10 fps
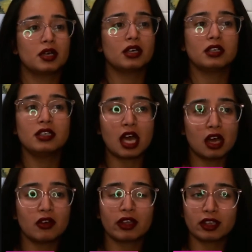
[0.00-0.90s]

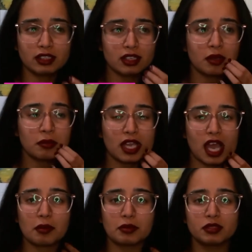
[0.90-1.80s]
Now, anytime an
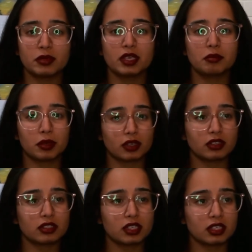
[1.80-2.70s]
app is being
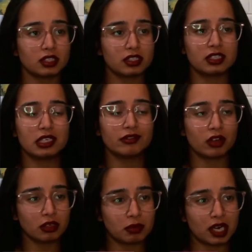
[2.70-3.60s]
built, the
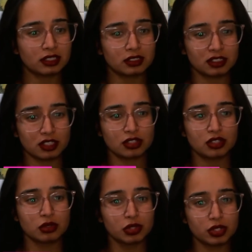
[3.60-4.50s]
default pattern is
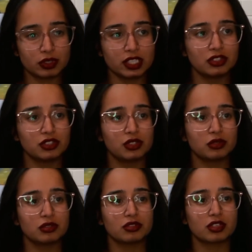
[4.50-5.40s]
usually to
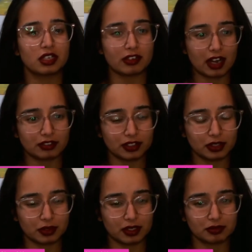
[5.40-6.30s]
use
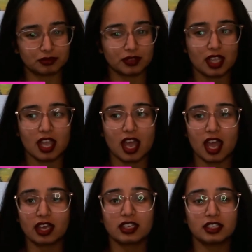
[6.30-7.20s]
GraphQL,
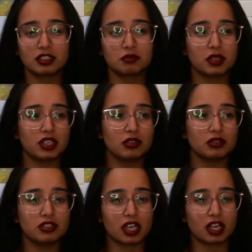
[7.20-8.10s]
and it is being
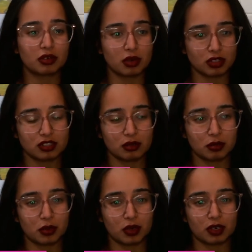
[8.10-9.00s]
used across the
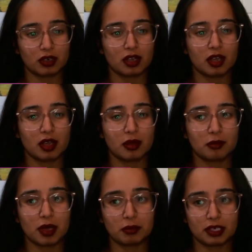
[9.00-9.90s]
board
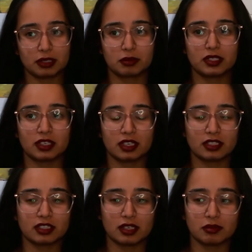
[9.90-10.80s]
by multiple
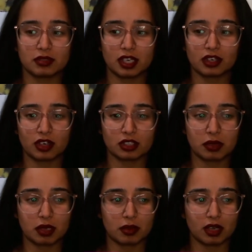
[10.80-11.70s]
teams across
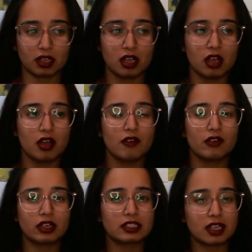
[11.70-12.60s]
PayPal.
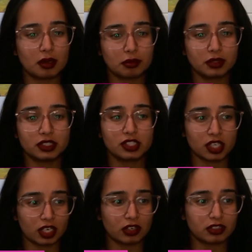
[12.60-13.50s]
For example, the
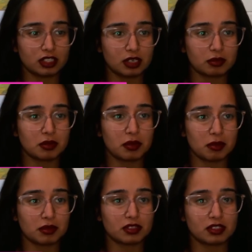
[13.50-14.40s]
checkout team, the
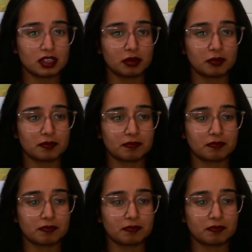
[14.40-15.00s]
payments team.